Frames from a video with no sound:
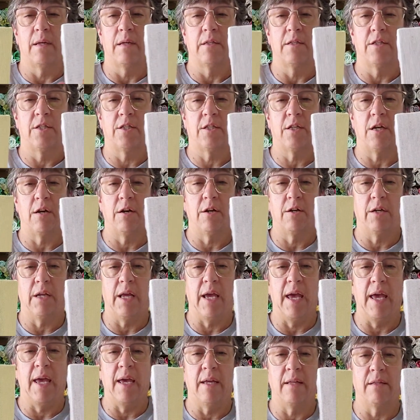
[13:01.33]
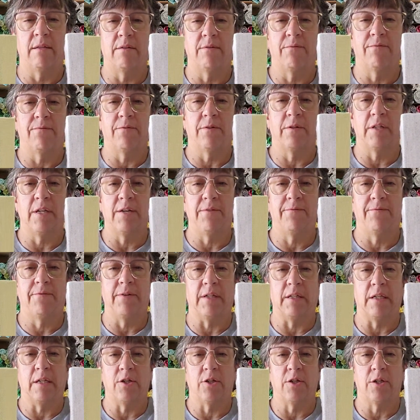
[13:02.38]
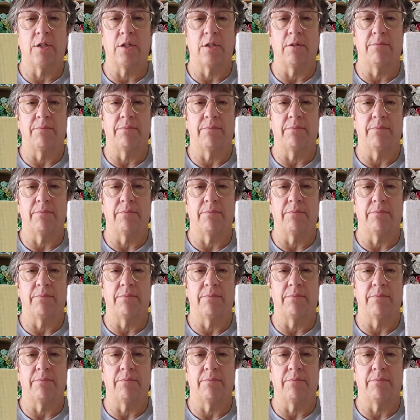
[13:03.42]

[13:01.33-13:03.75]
Start and fully finish.